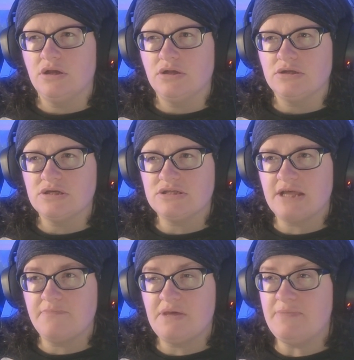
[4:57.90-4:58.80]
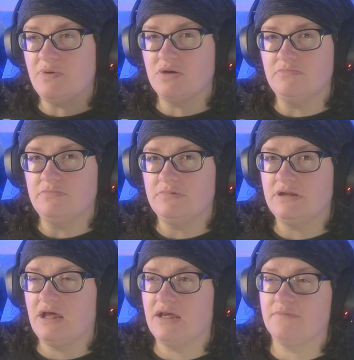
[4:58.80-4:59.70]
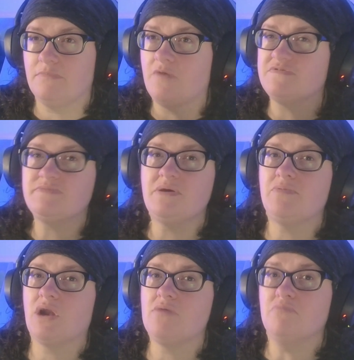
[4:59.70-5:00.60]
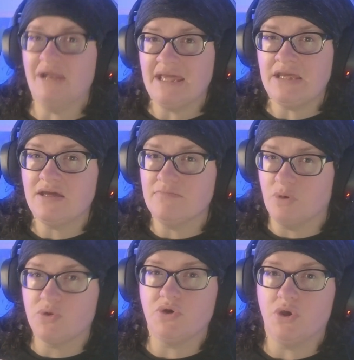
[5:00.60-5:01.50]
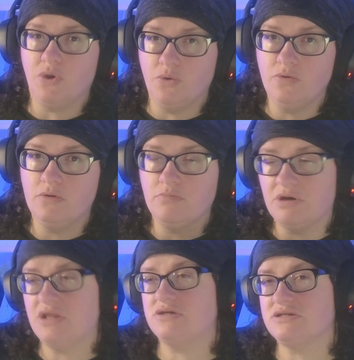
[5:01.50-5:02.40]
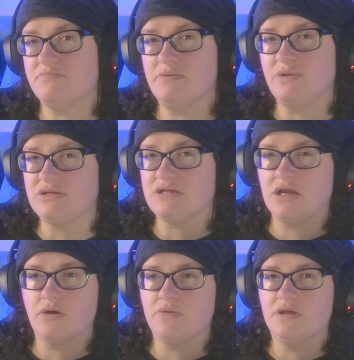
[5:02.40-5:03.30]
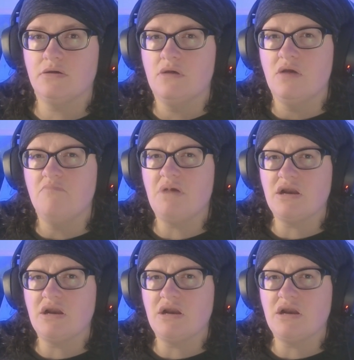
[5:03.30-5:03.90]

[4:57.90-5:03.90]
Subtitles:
It's like people can, like, obviously people like blink in Modern Who, but there are some people that's like going there, barely